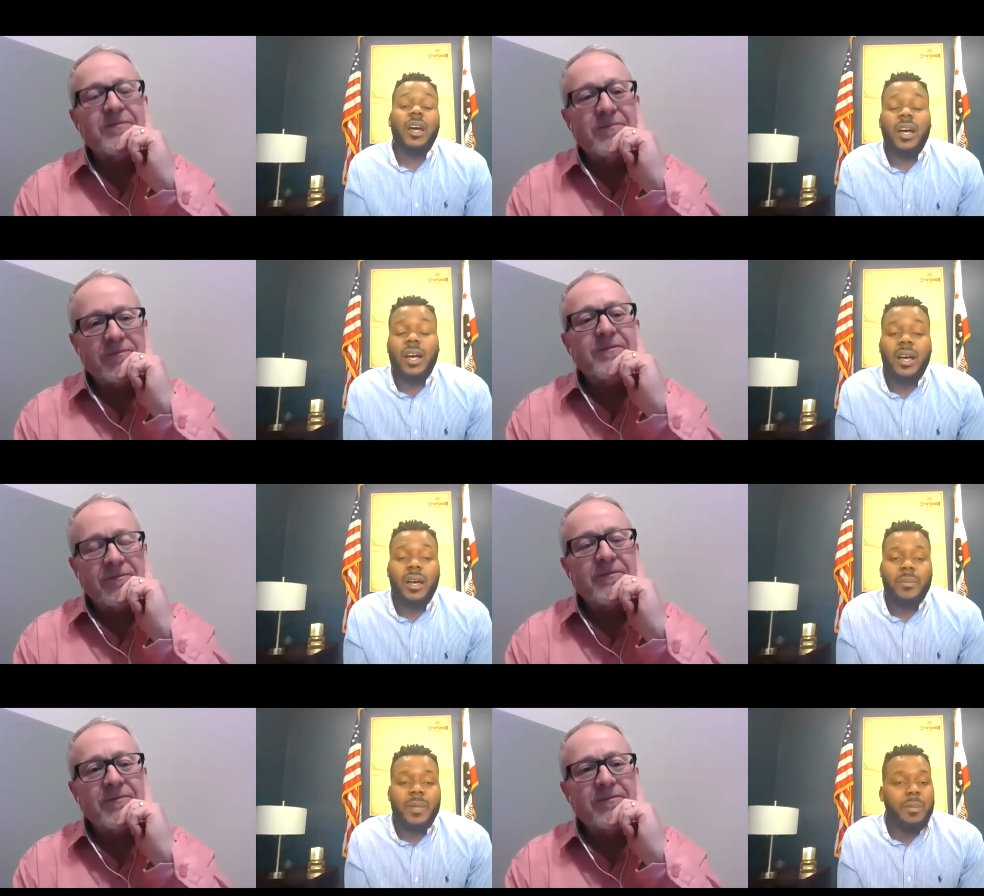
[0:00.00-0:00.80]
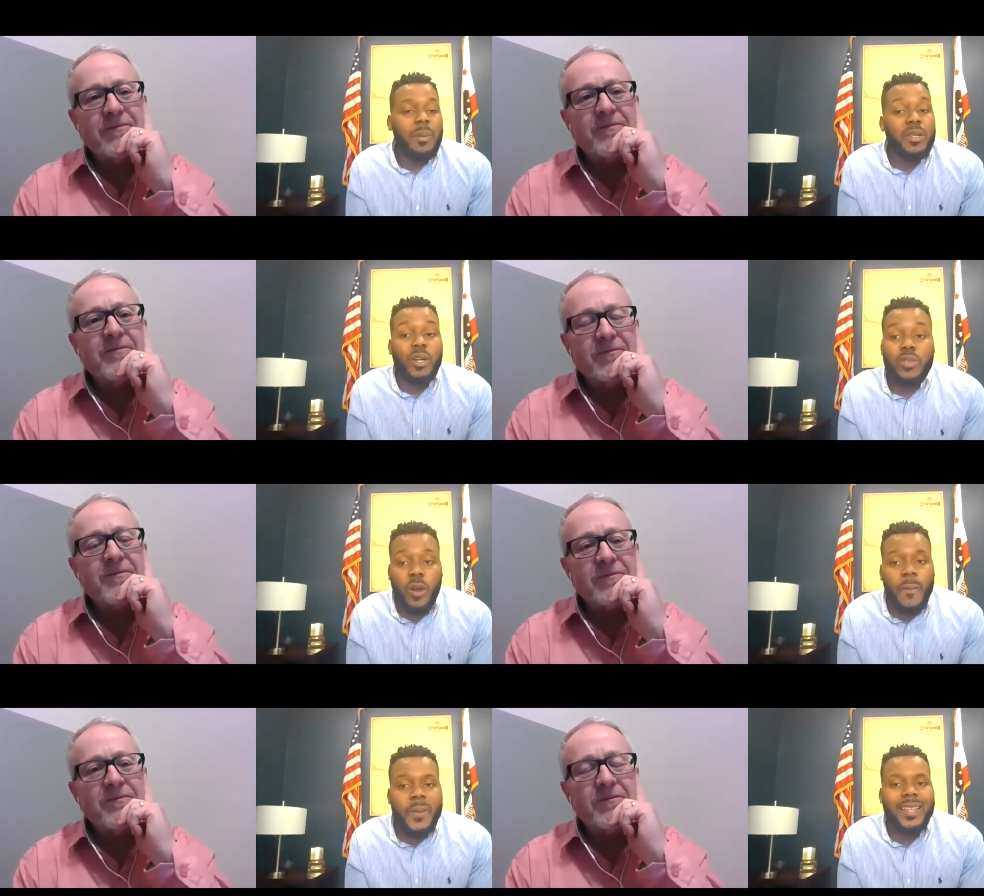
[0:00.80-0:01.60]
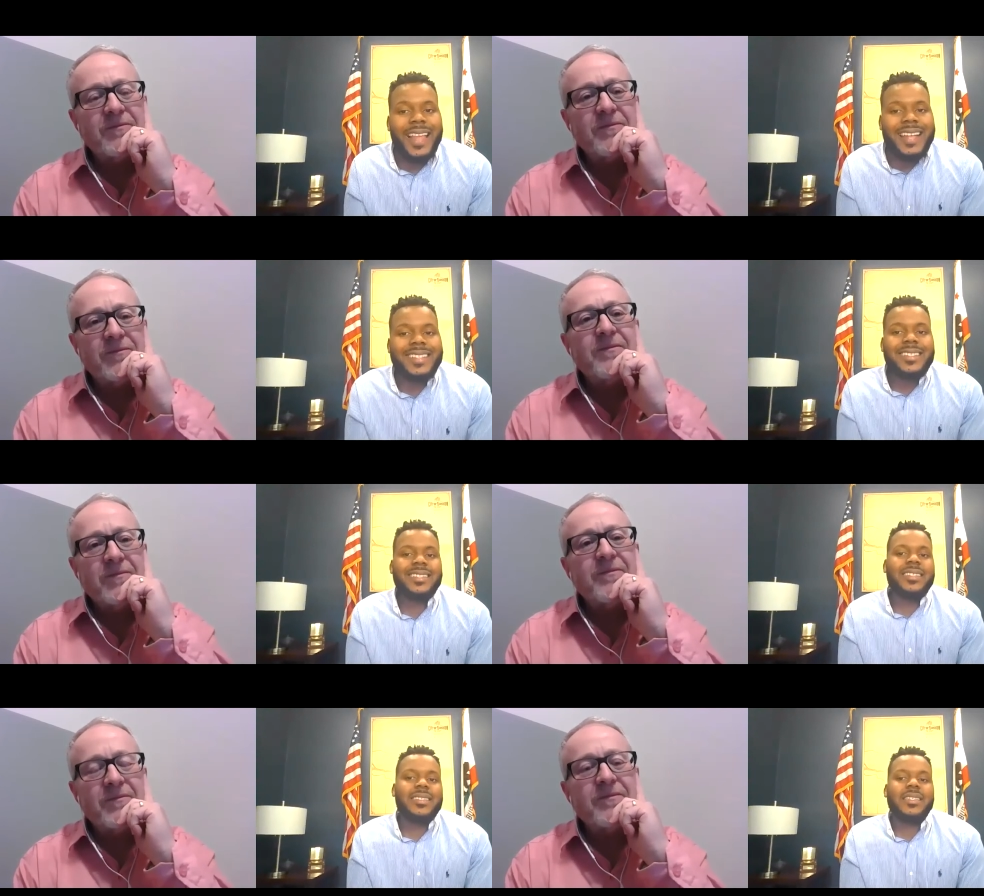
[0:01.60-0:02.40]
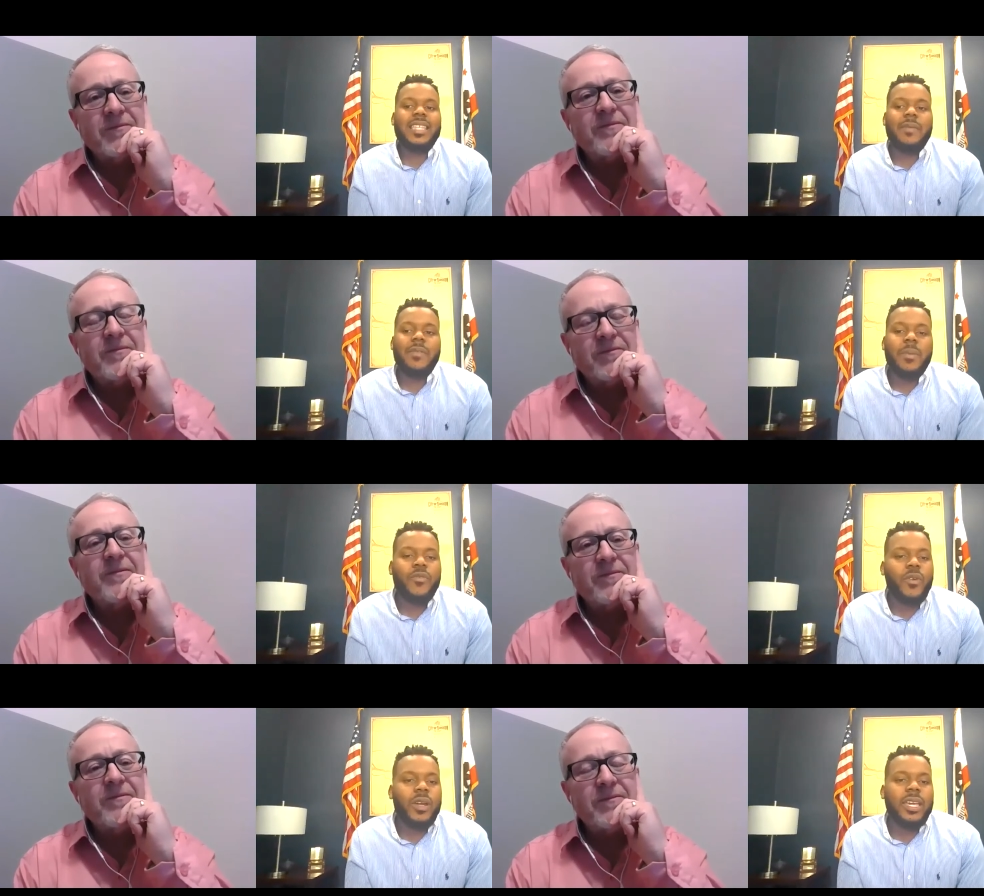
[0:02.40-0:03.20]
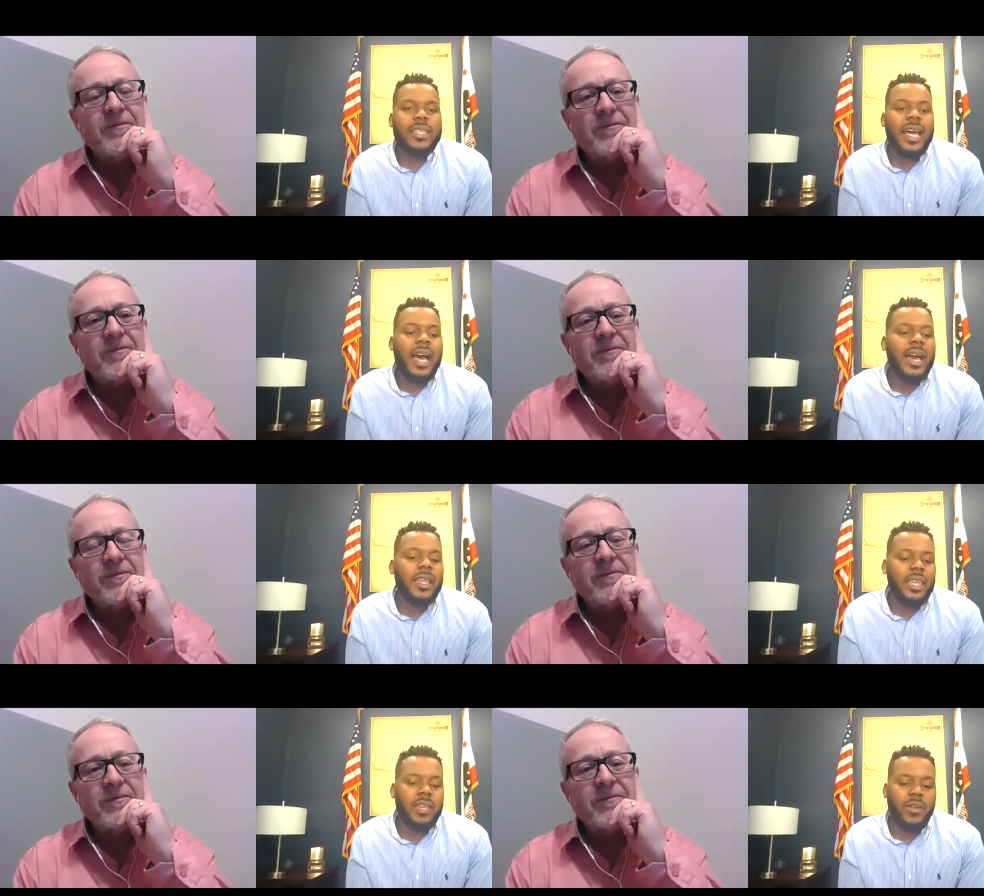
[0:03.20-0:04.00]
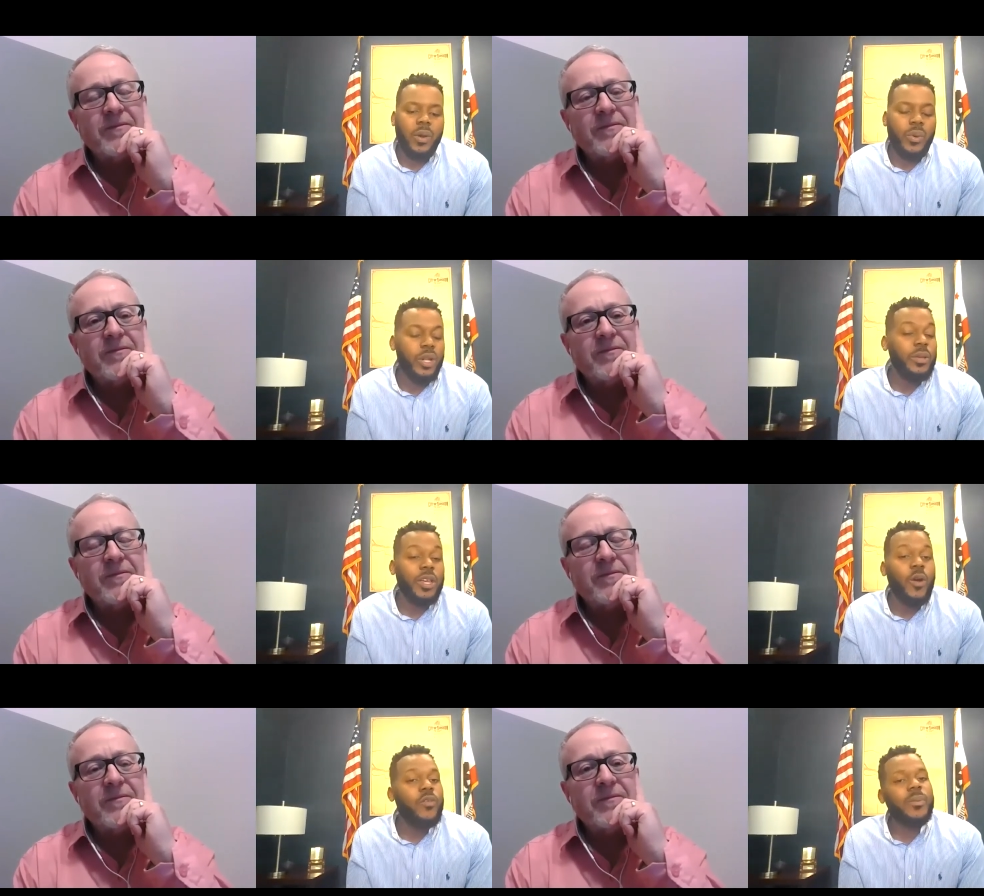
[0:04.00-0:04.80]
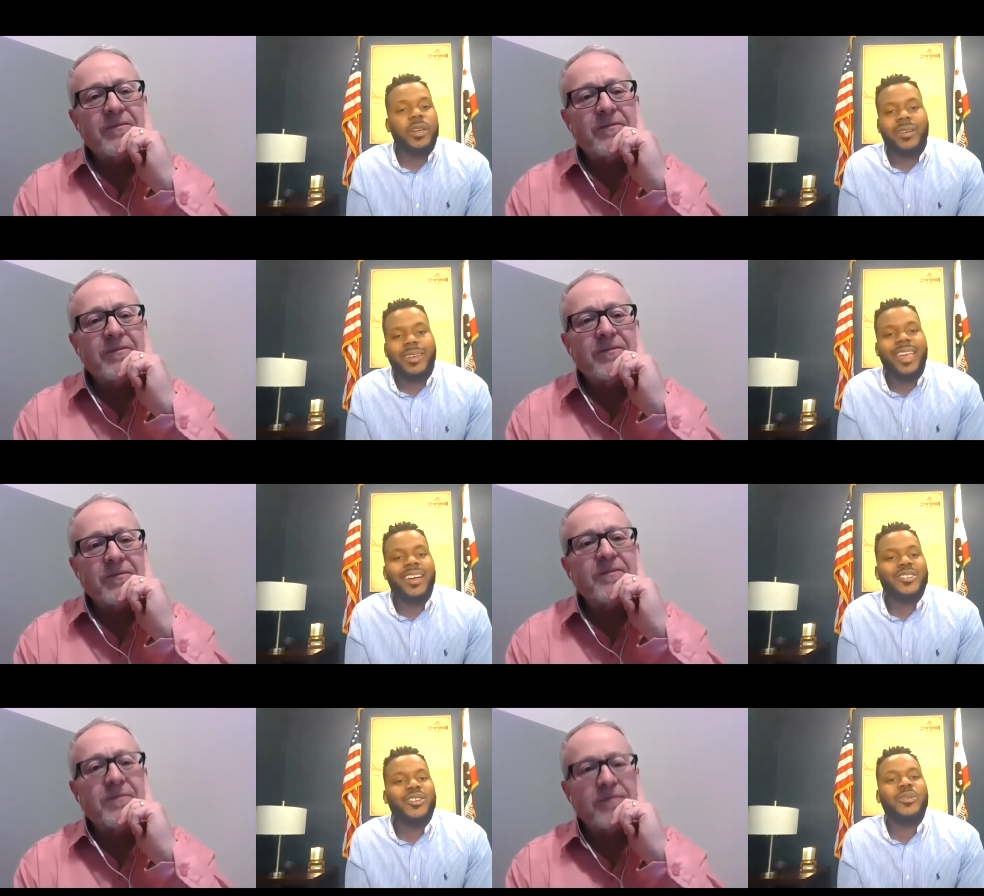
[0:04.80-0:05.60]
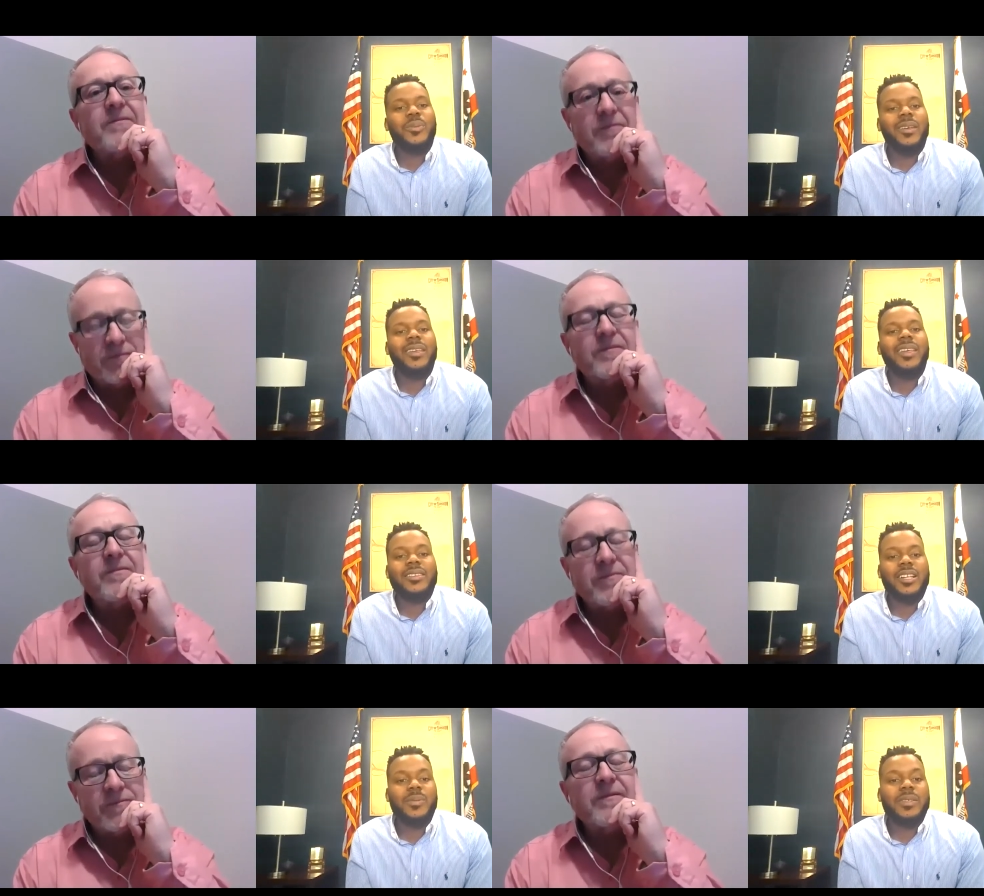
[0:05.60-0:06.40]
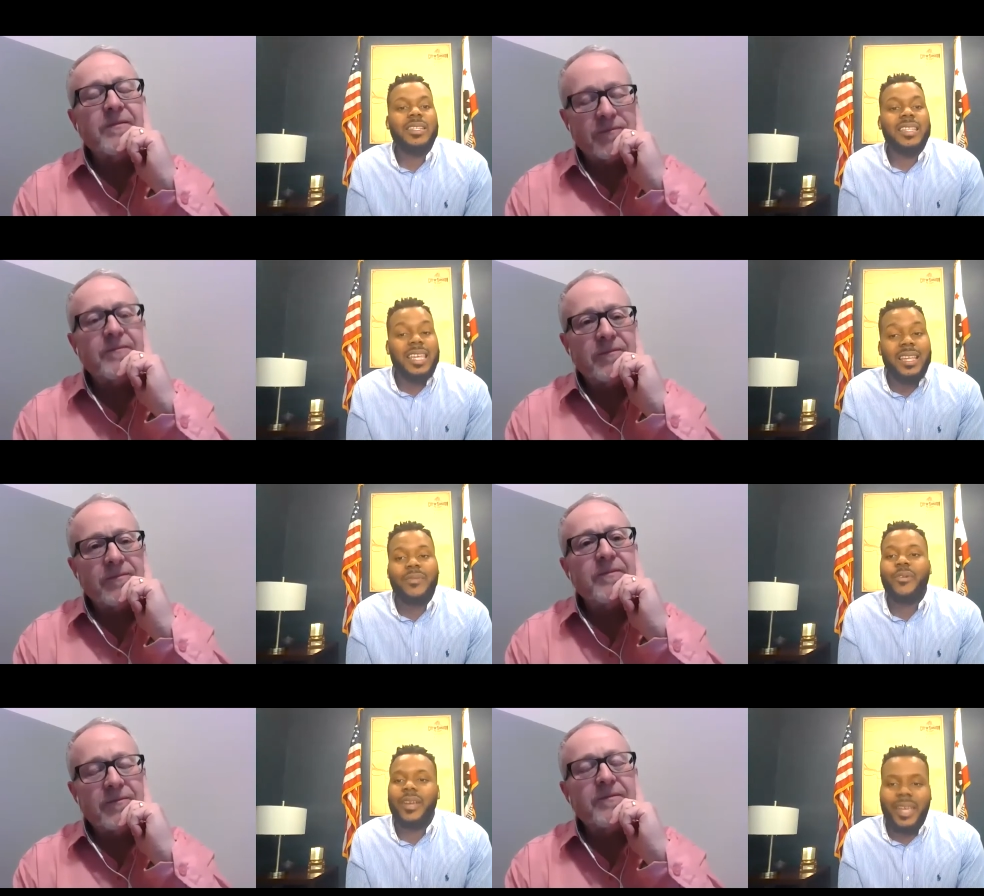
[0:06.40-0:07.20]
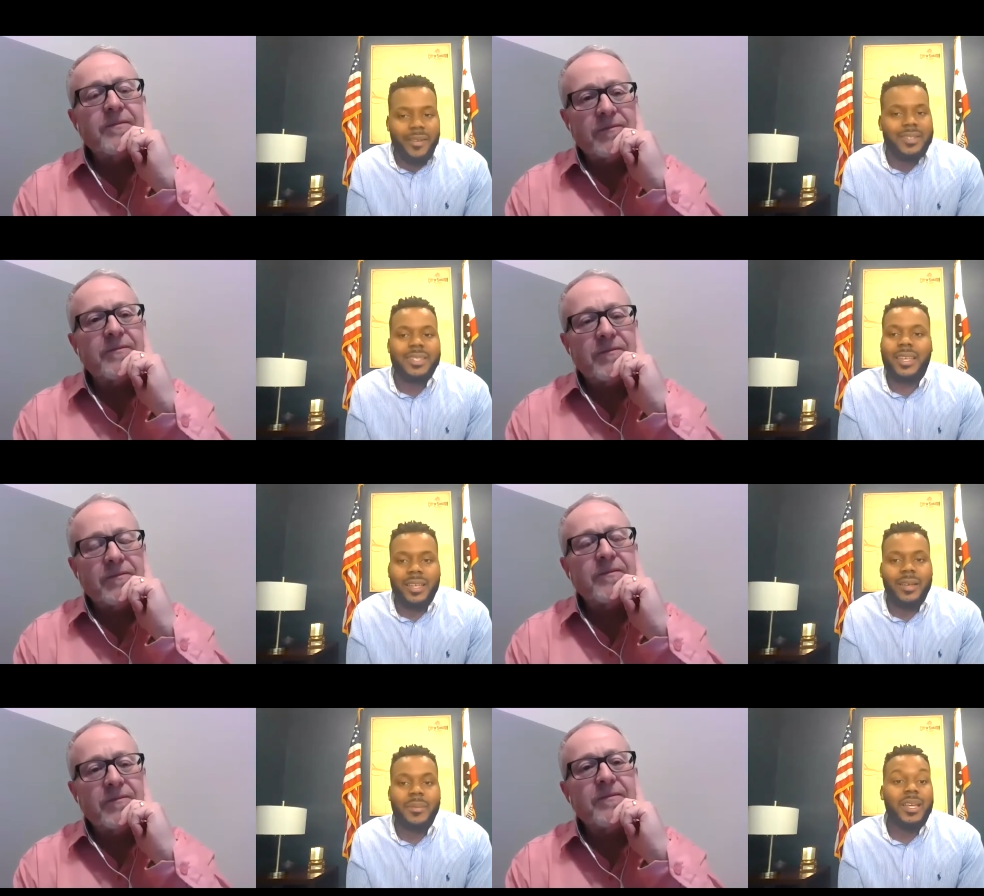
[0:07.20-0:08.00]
Speaker 1: Uh, many people don't know, but in 1967, before he died, he wrote, Where Do We Go From Here? Chaos or Community. He talks about the need for a guaranteed income.